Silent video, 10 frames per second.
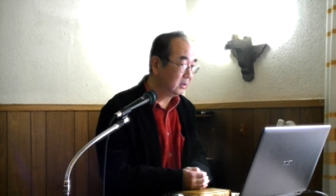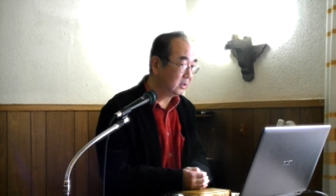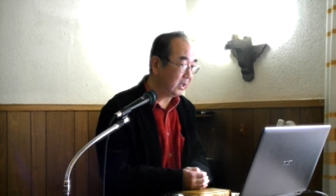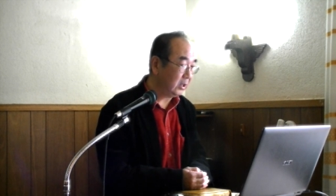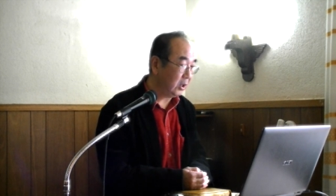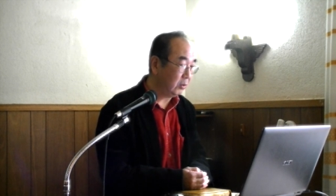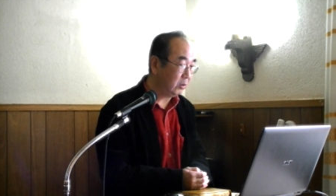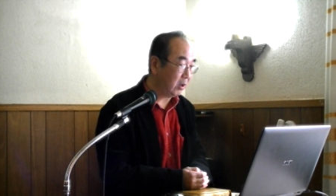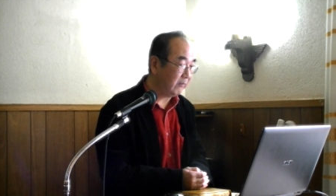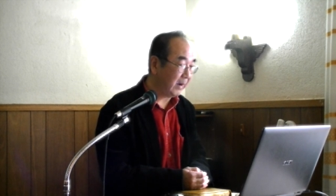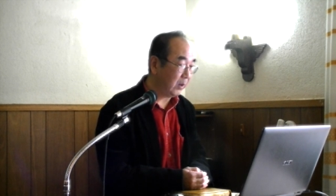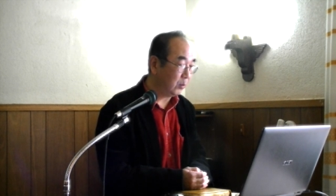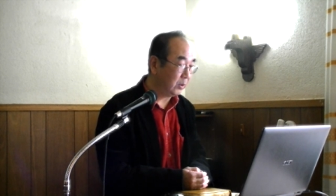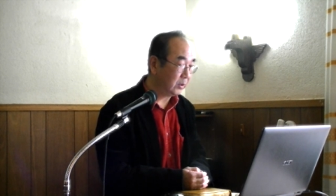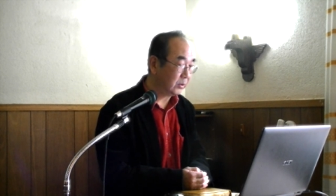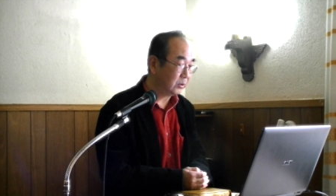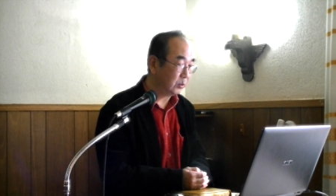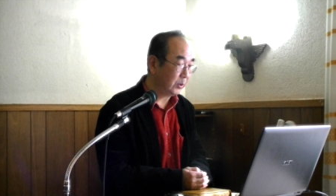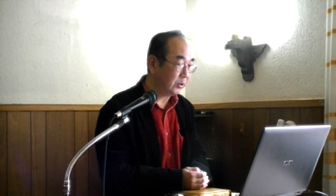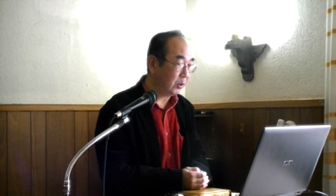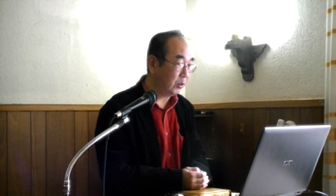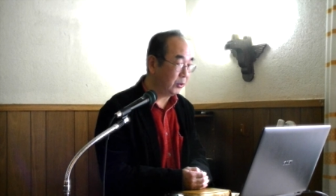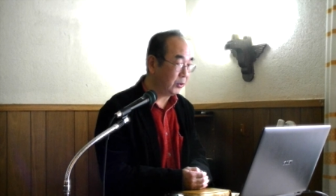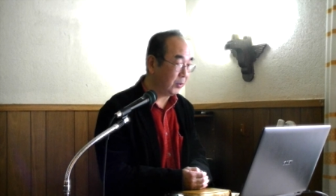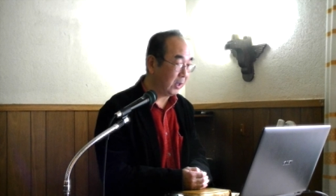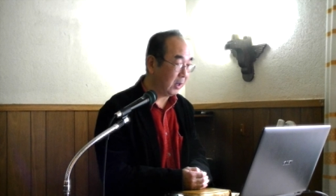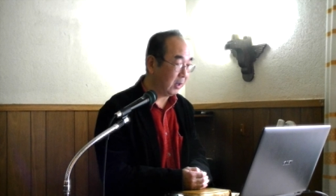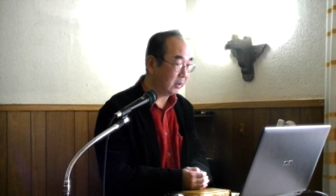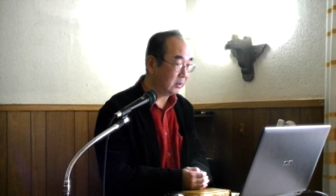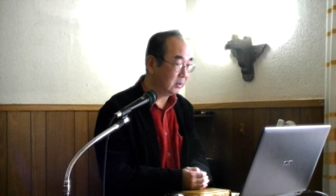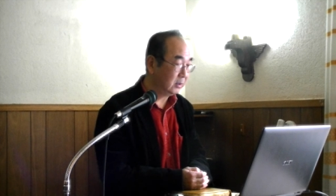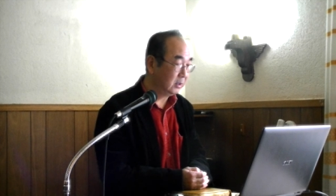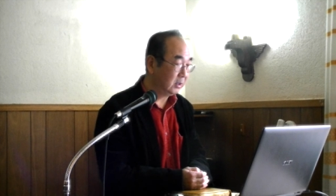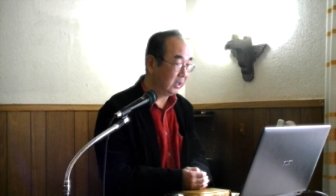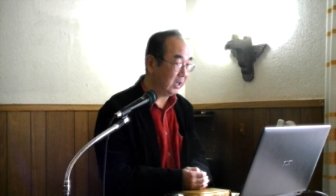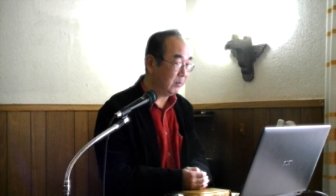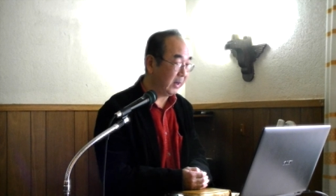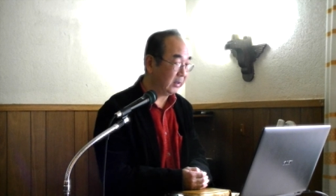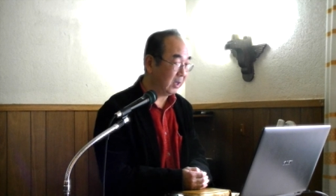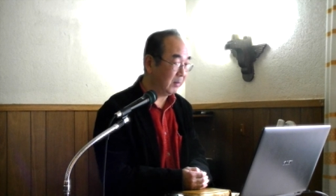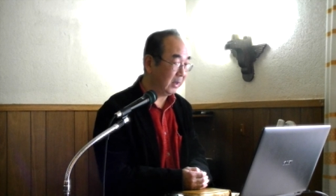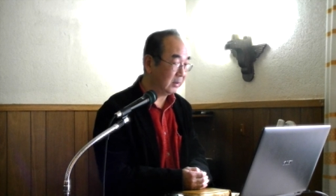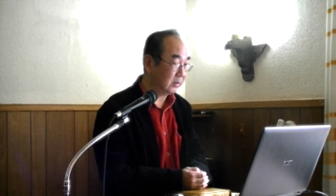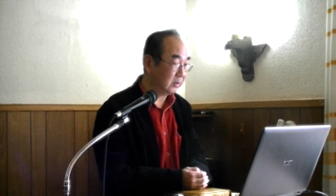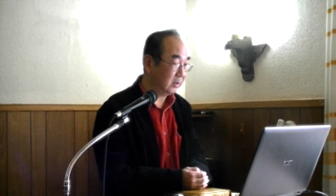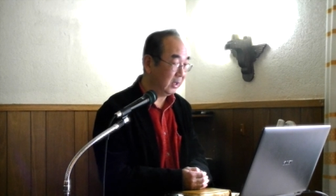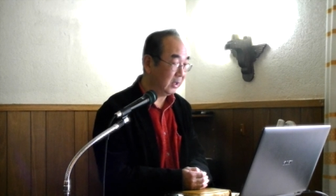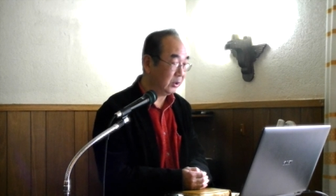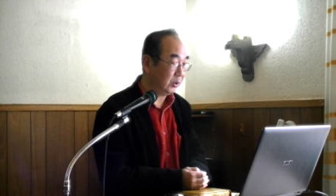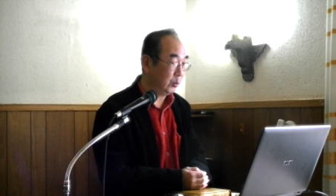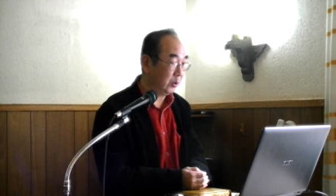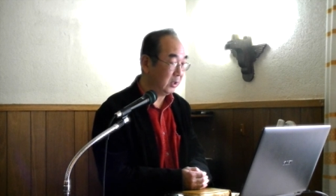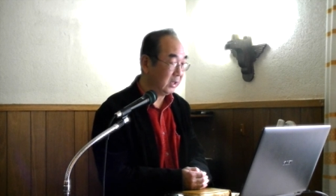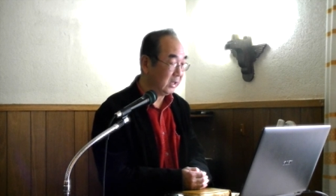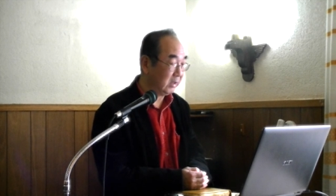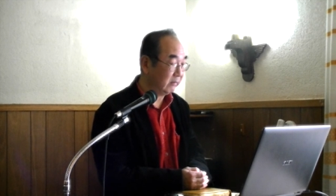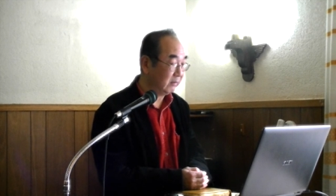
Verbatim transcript: Take hold of my words with all your heart, keep my commands, and you will live.